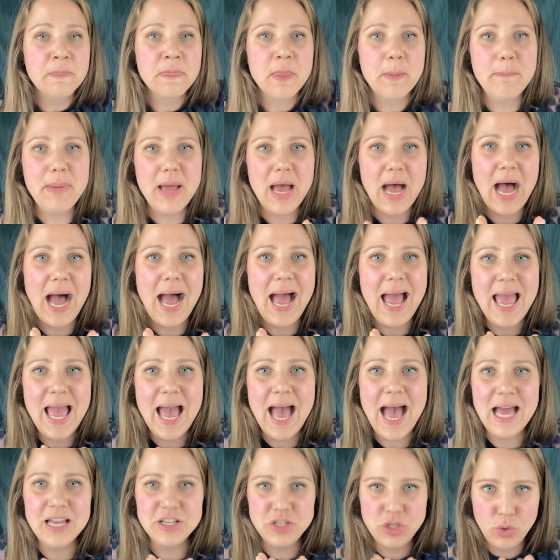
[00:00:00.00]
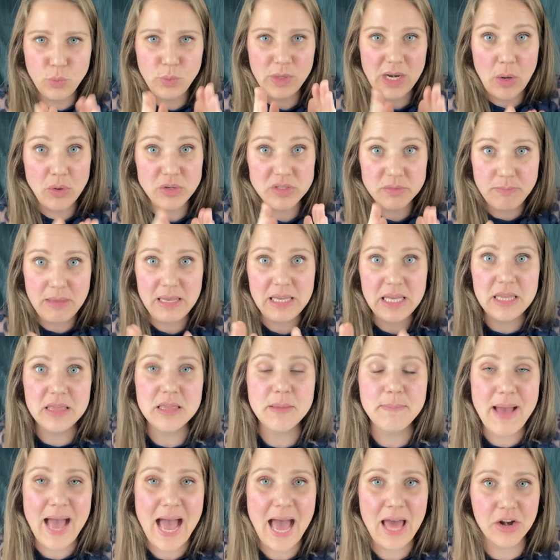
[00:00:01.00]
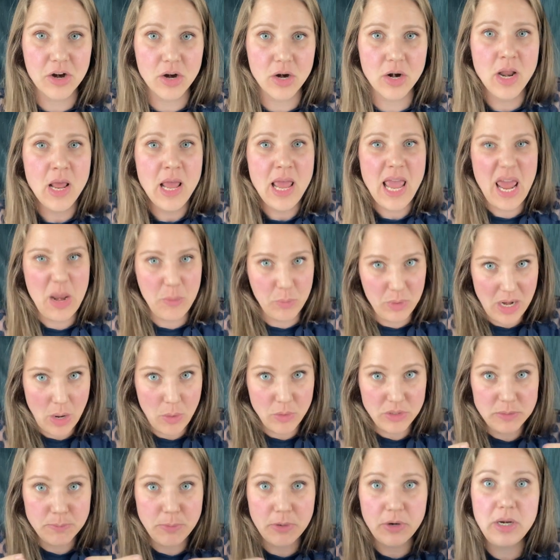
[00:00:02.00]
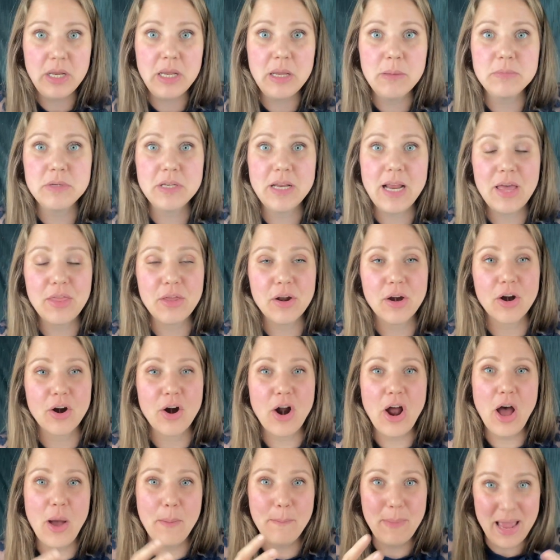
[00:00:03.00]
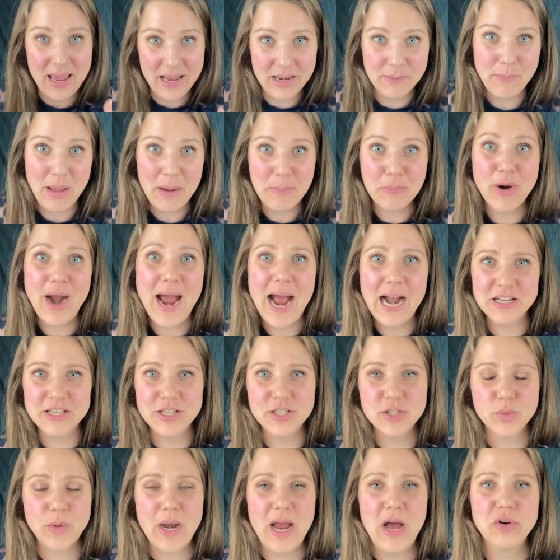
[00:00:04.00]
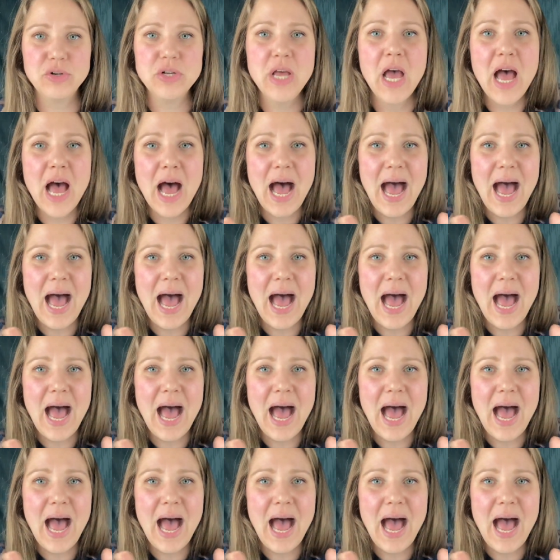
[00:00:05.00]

But I had to, when I was making the pattern and when I was putting them together in my practice round,